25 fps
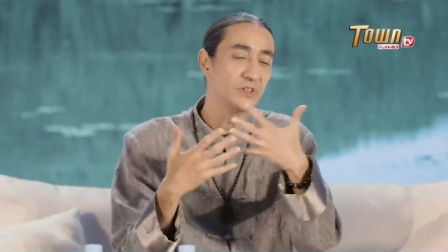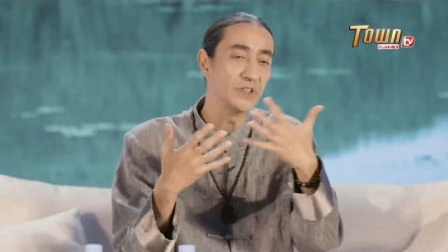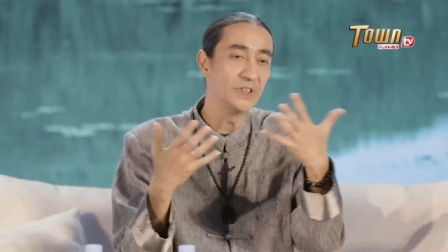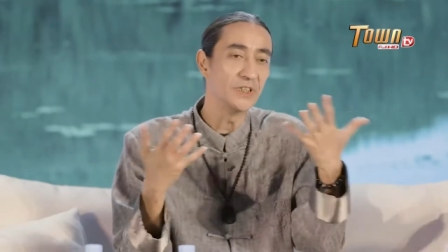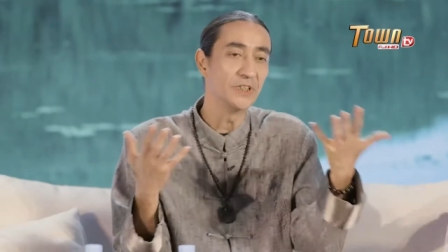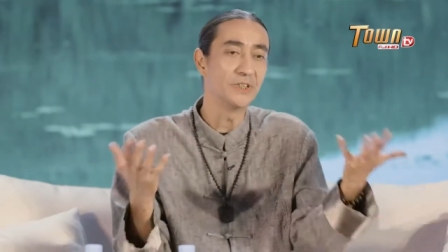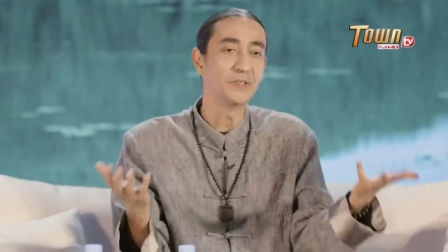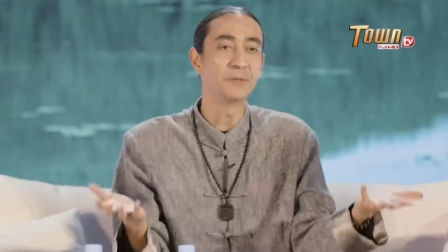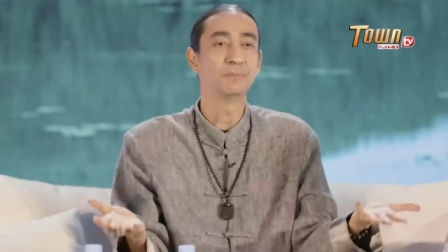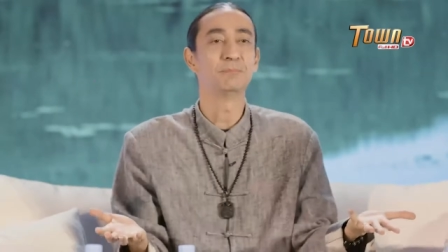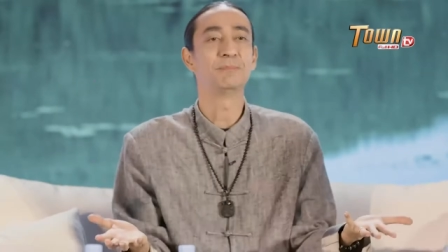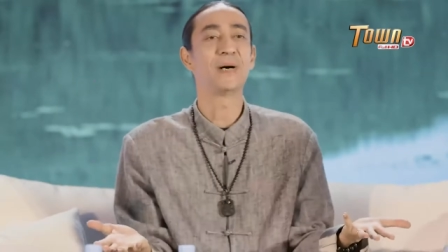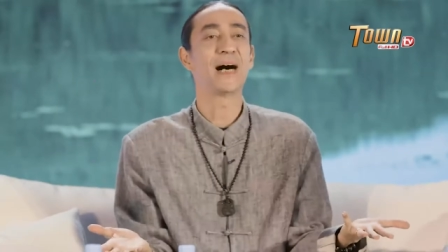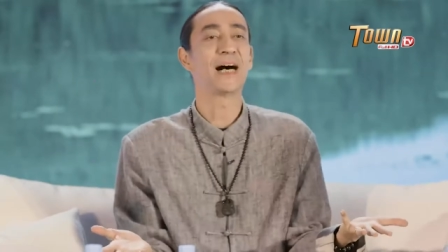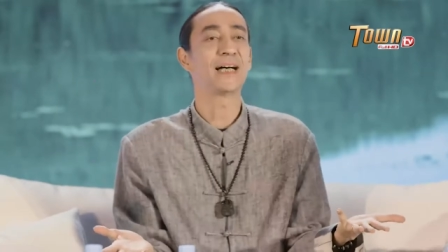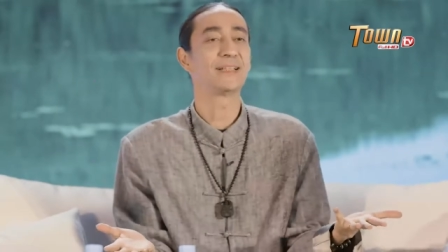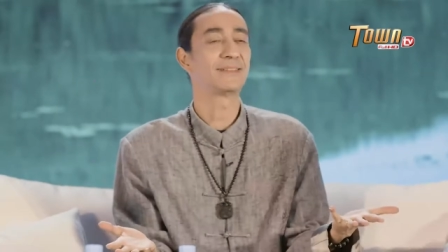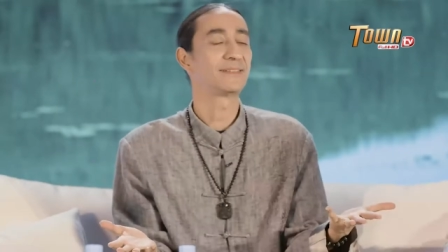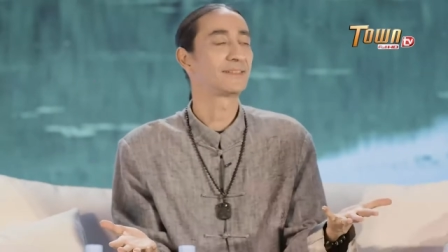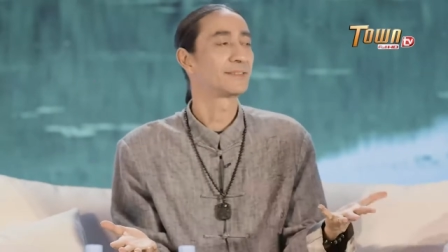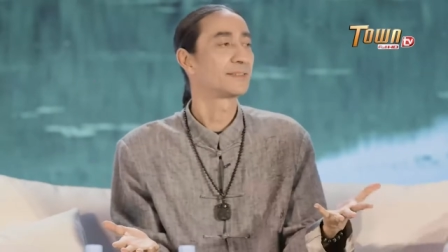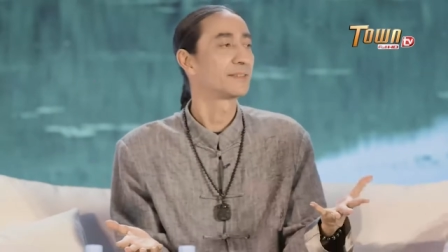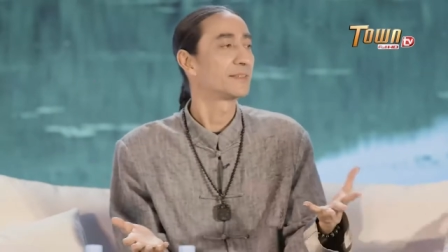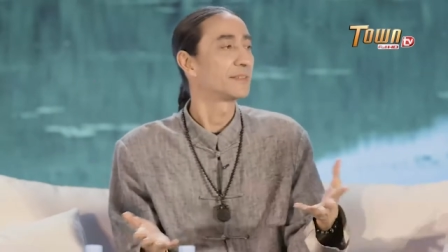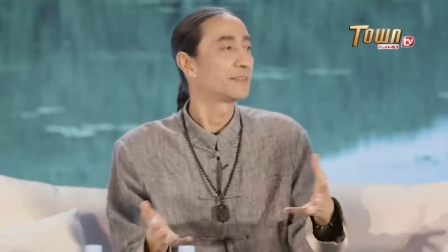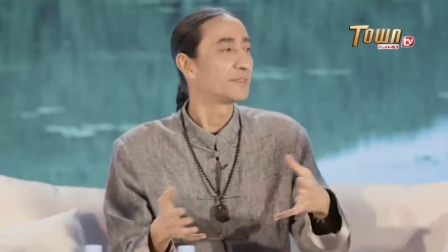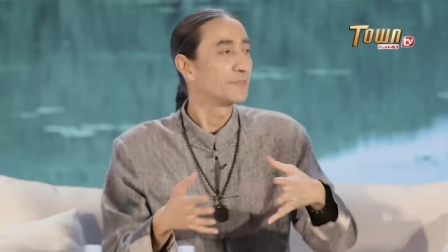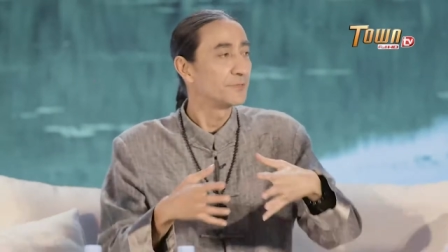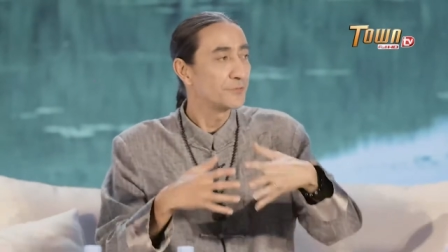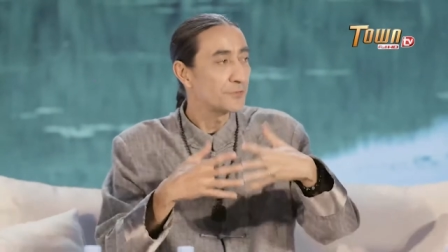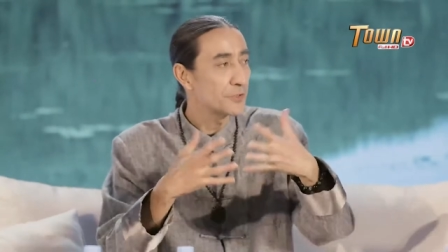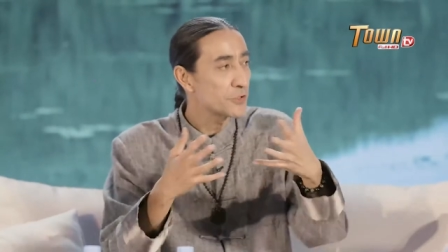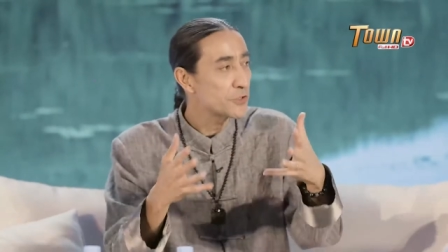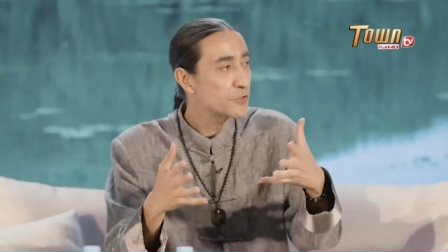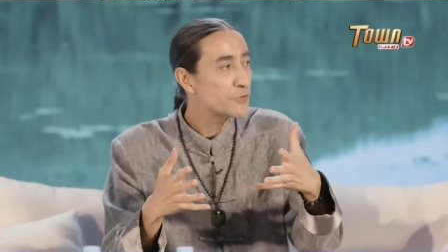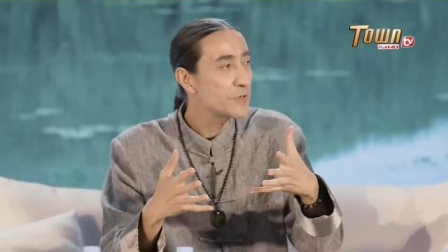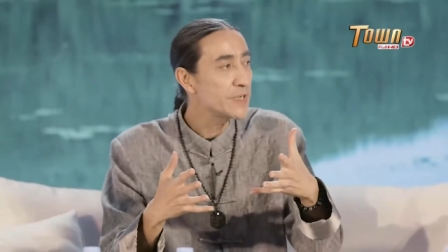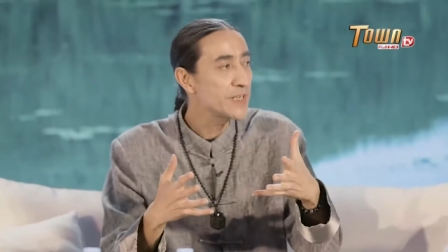the bad
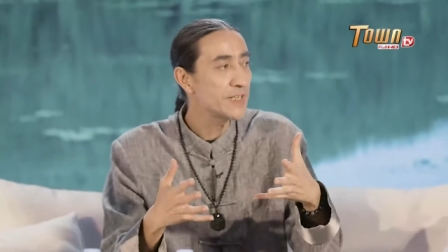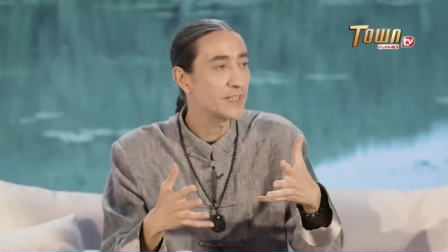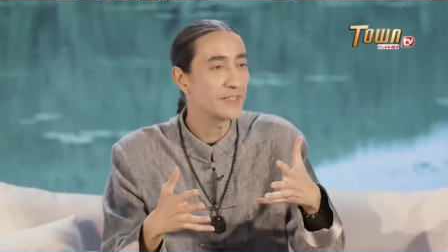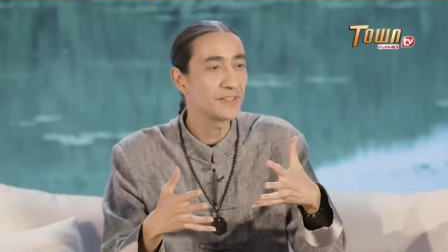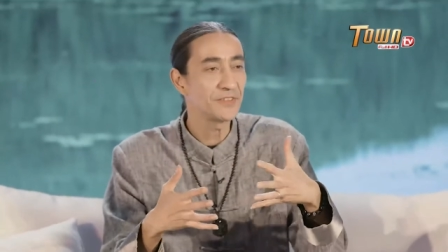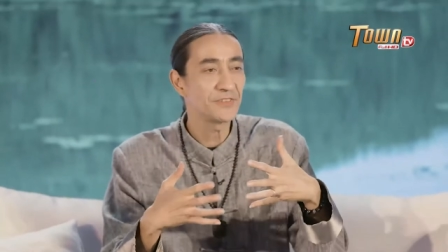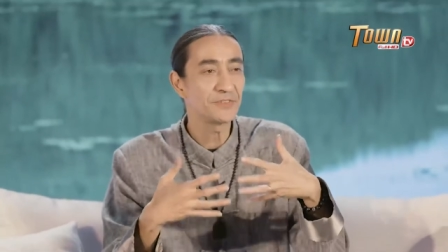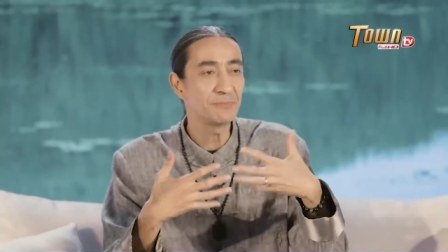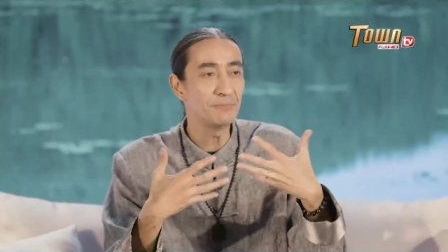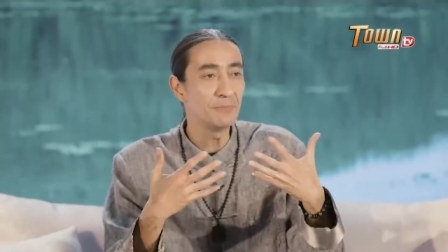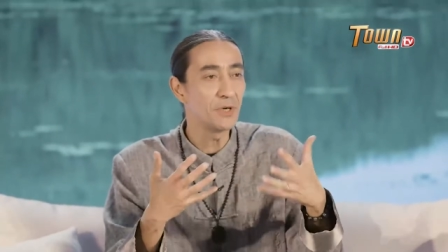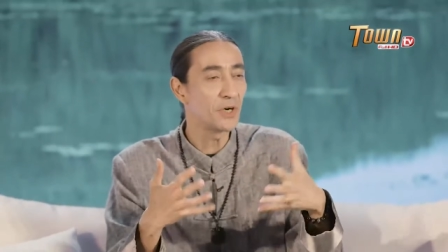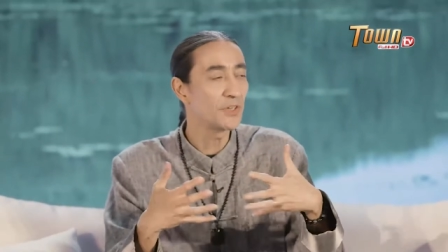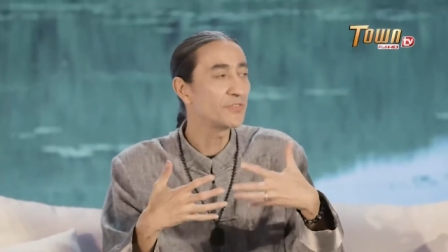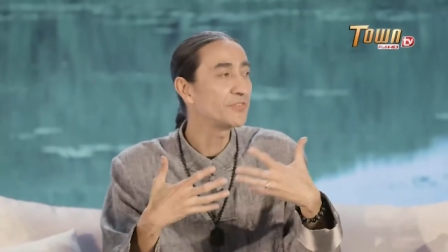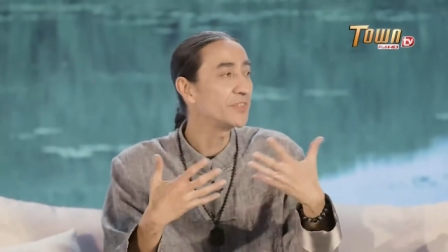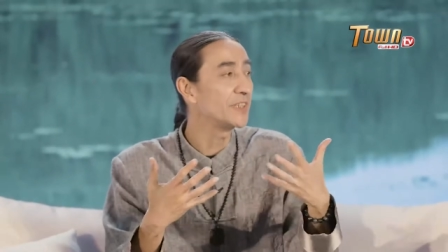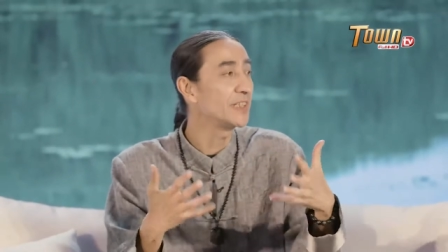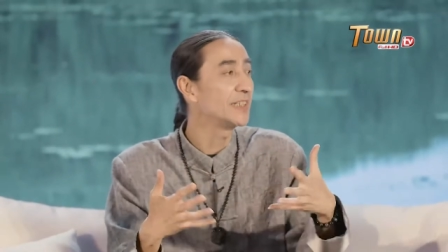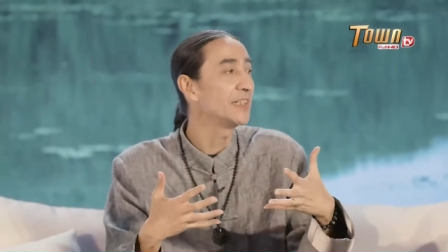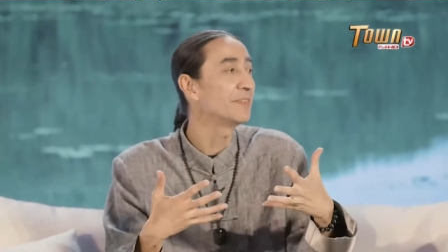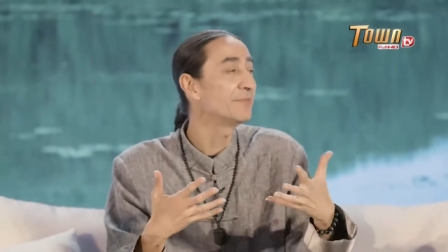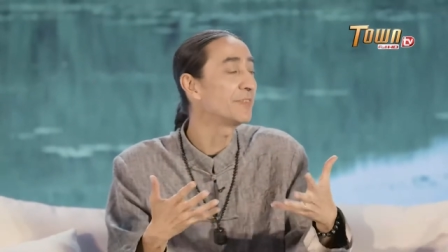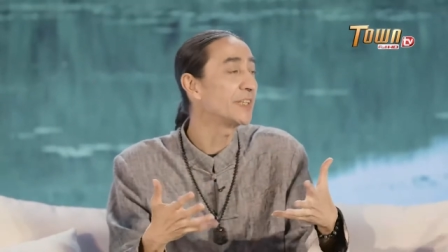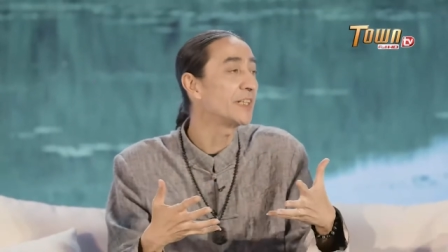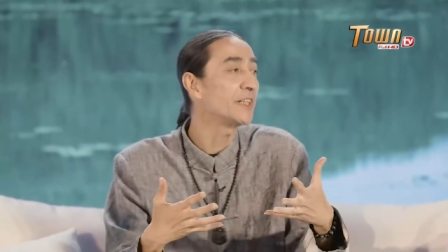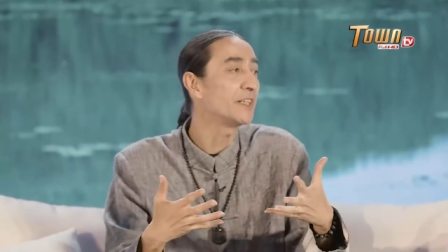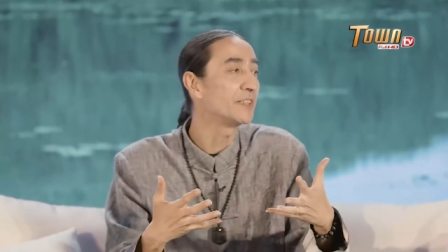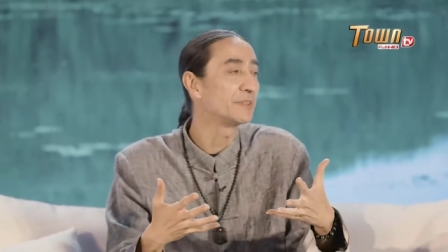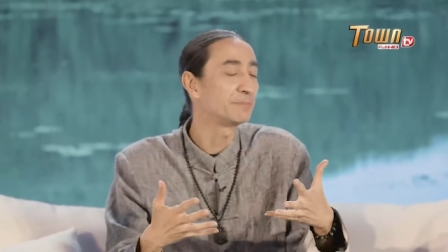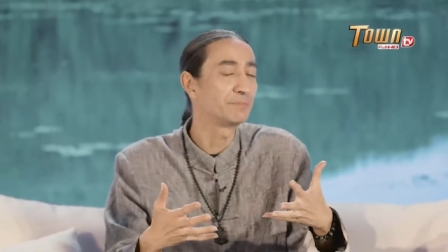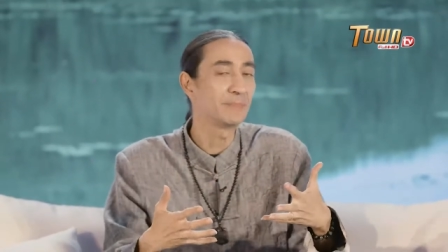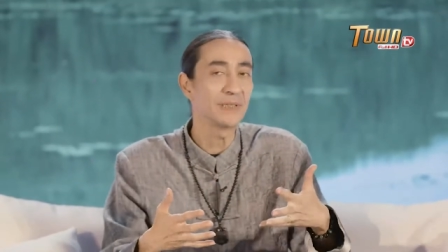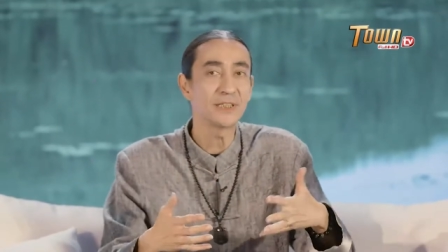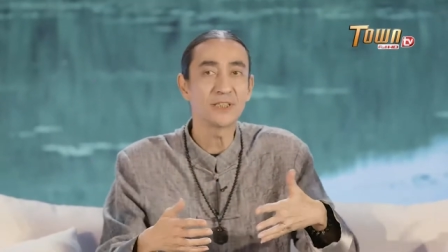feng shui is more significant